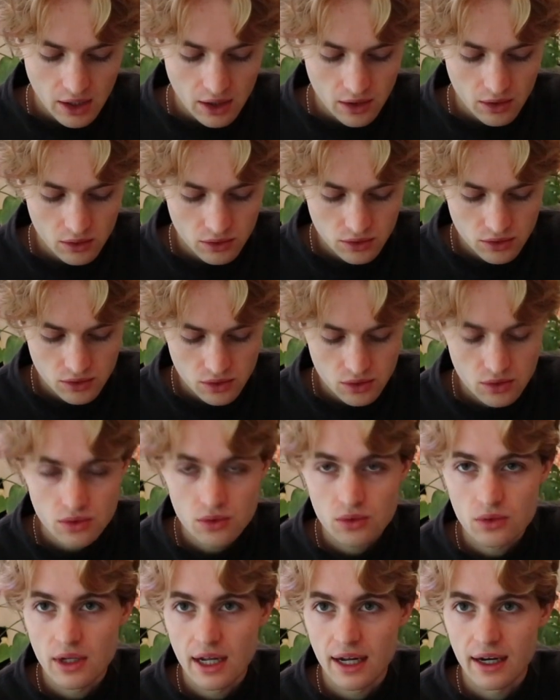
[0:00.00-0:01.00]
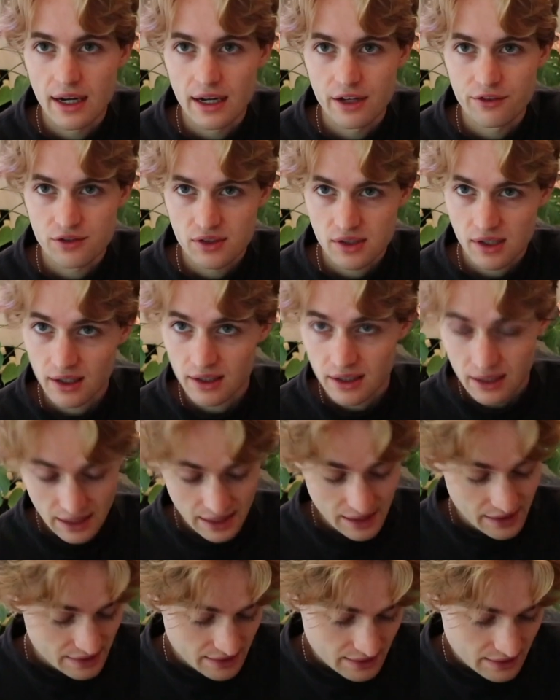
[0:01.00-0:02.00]
those two that I've started
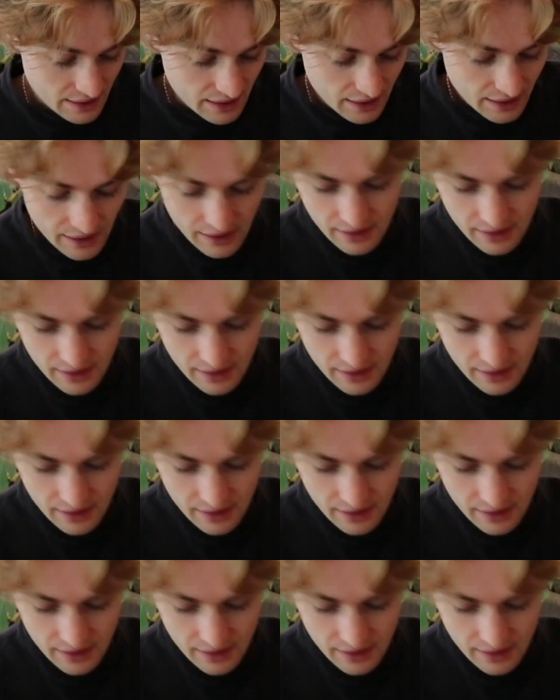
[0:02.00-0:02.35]
yesterday